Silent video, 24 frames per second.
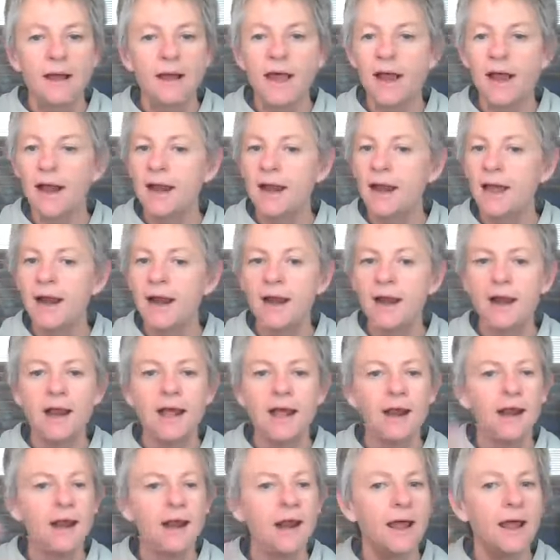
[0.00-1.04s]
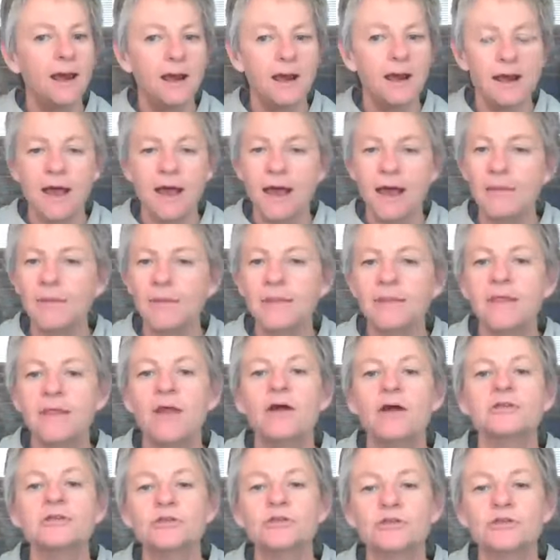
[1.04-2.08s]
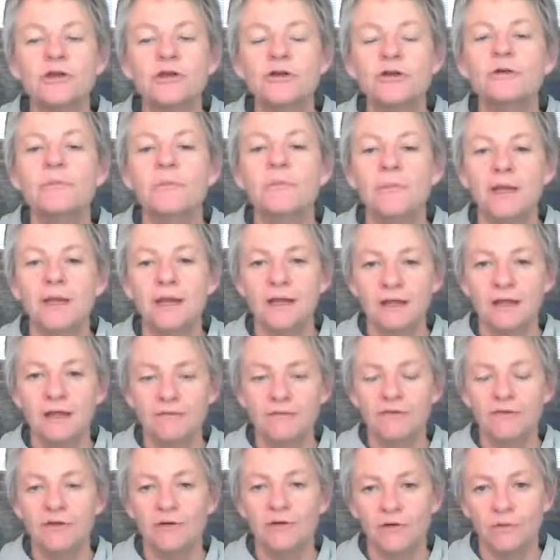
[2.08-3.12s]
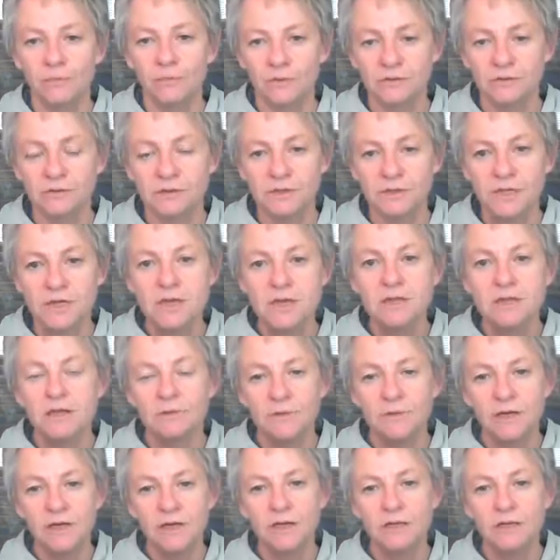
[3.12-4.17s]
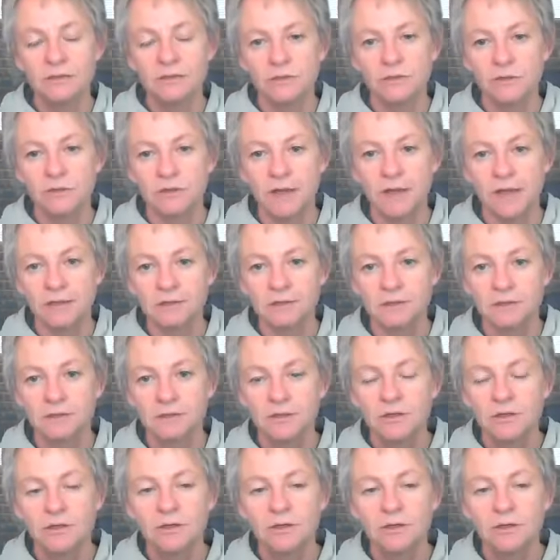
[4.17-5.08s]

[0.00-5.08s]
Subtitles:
La, la, la, la, la, la, la, la. I mean, there are so many variables that we need to look at.